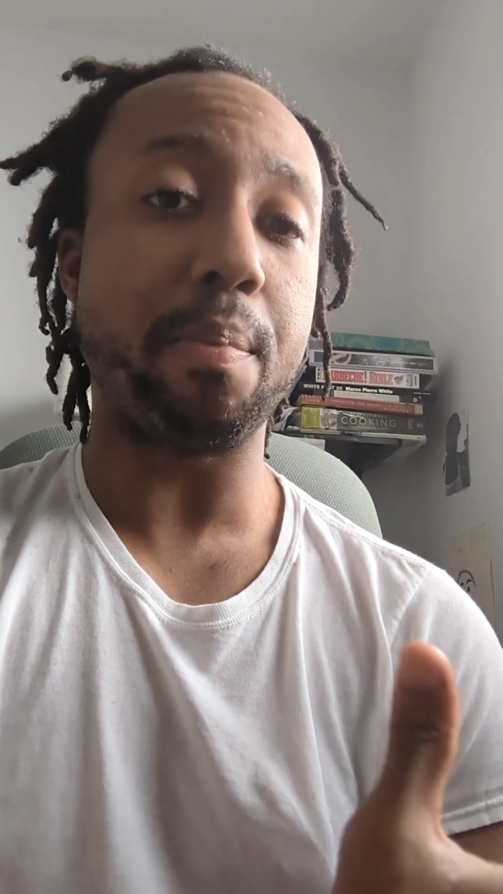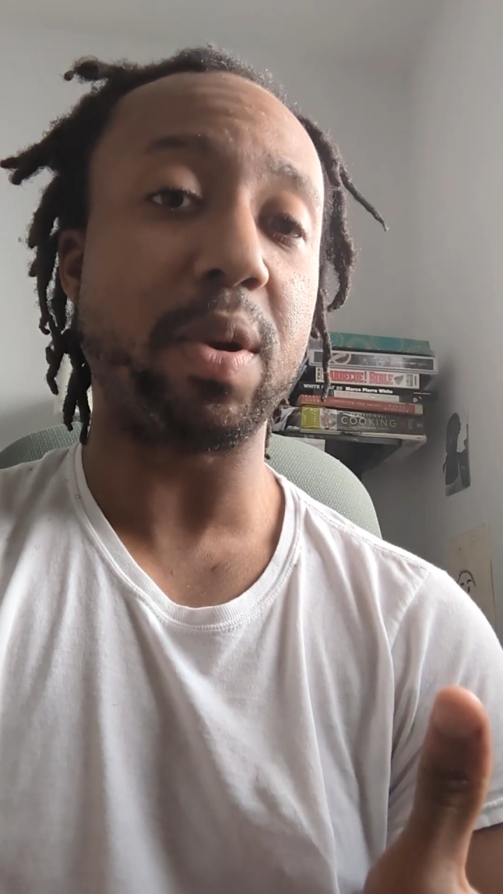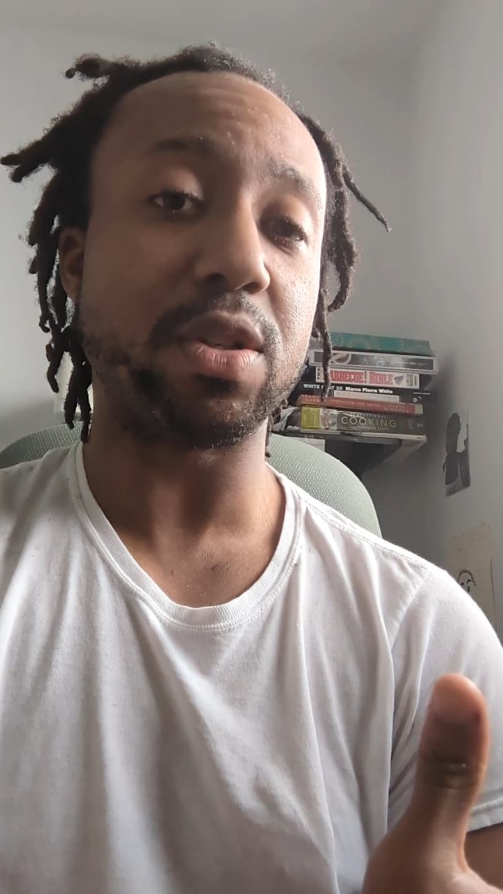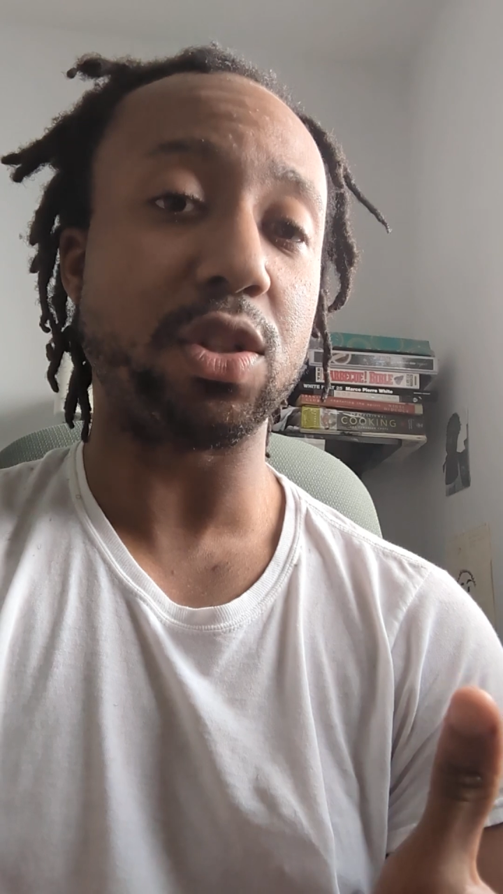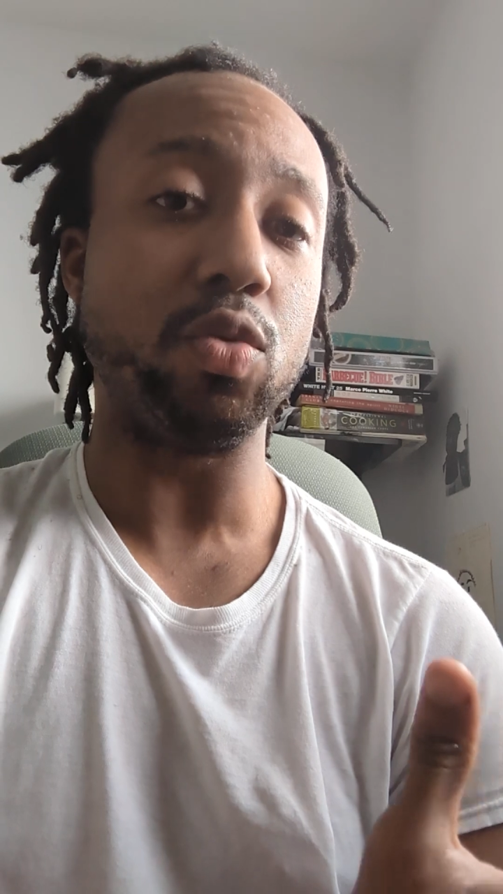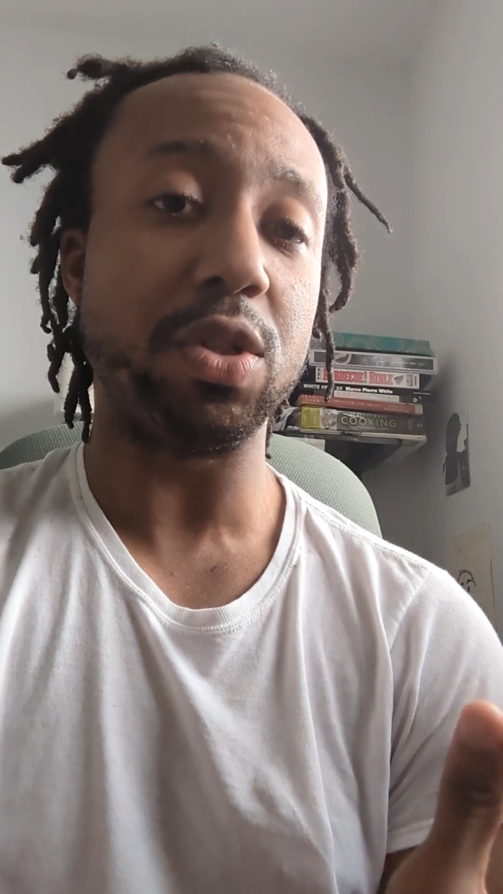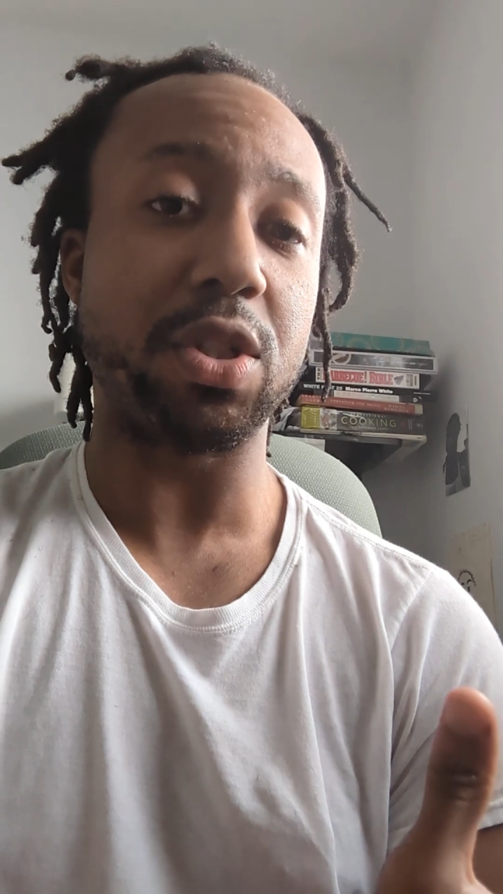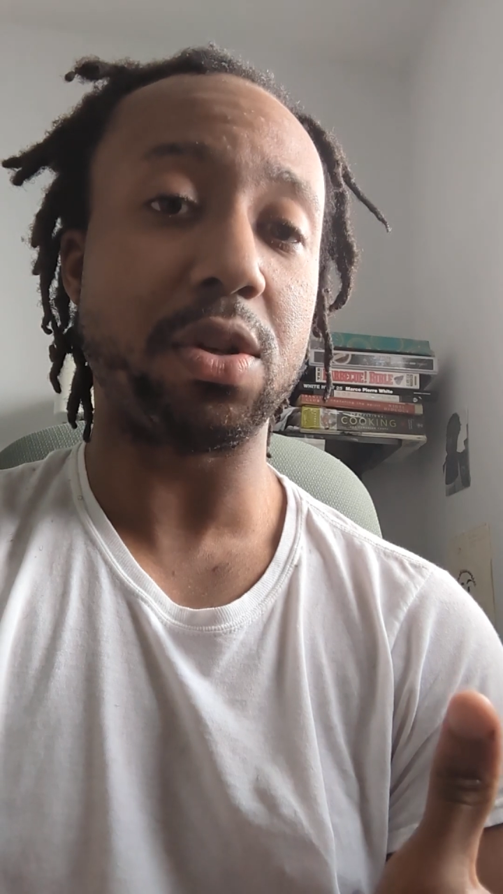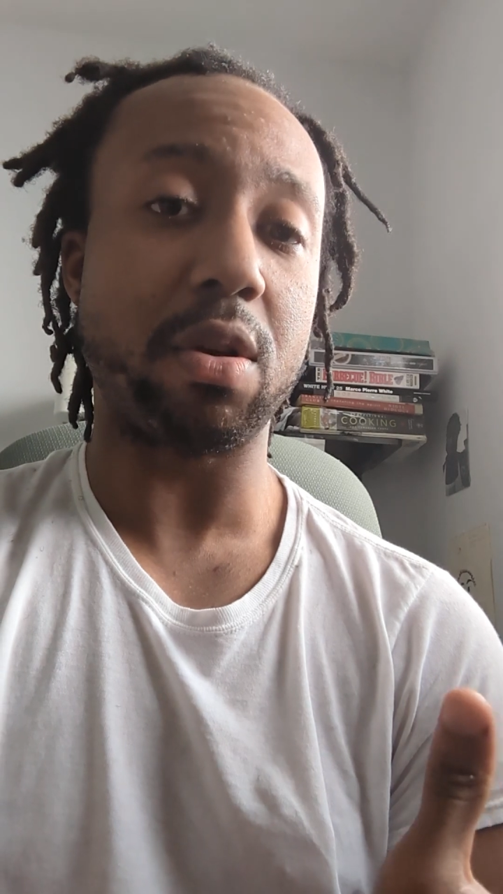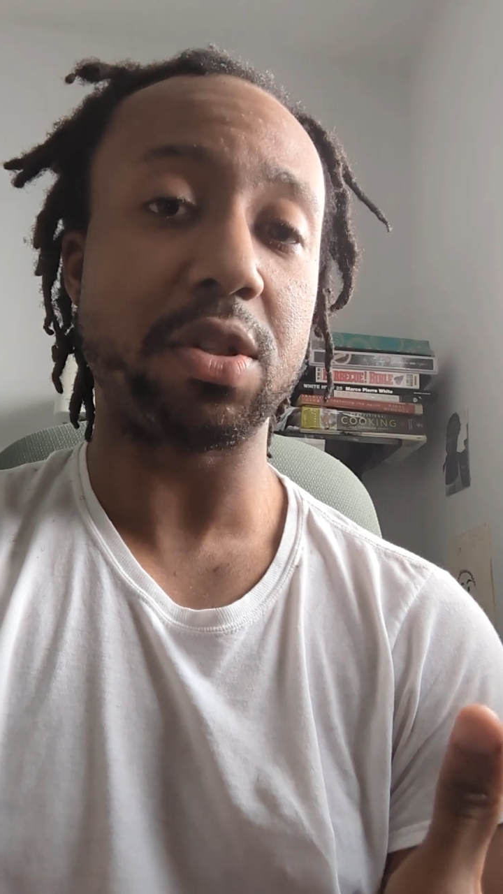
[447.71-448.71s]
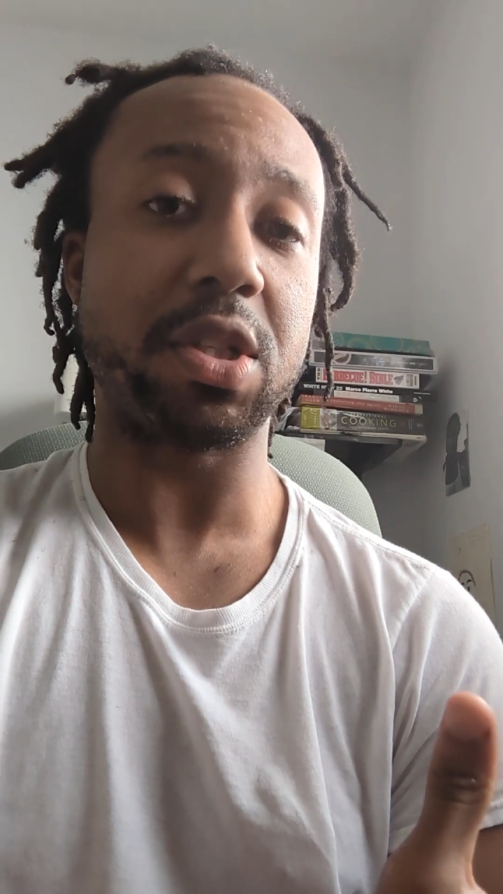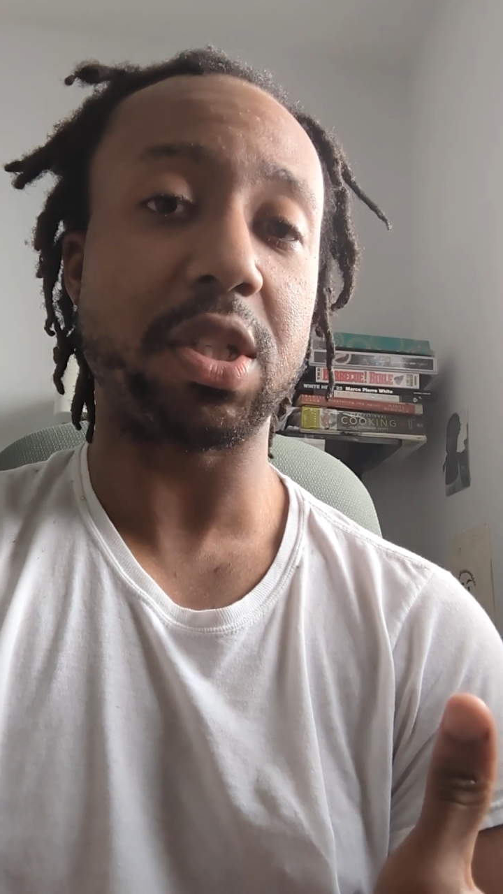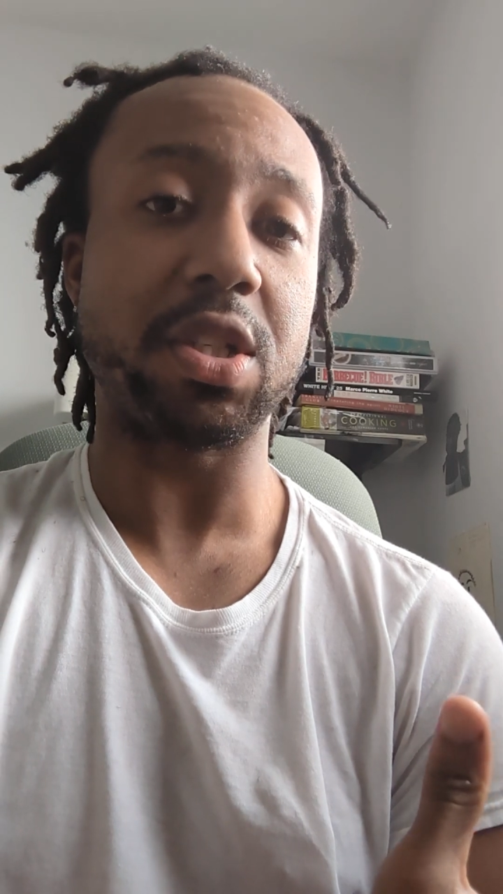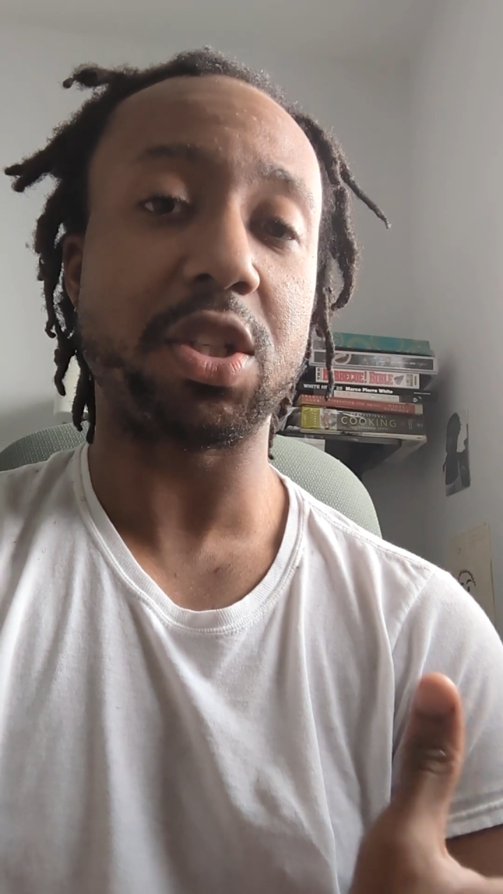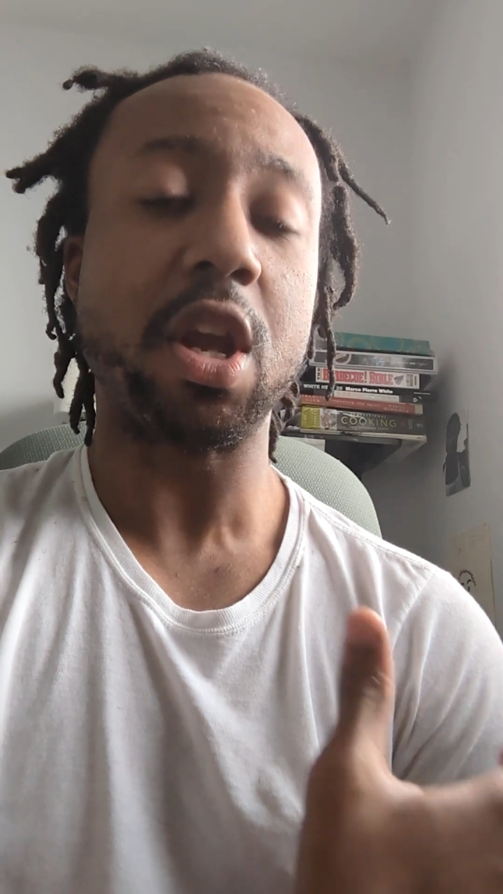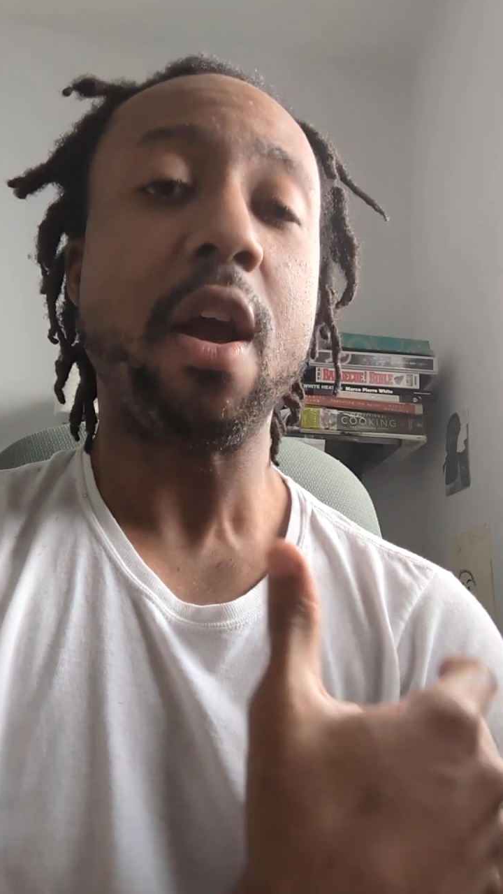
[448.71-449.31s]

person who is a narcissist.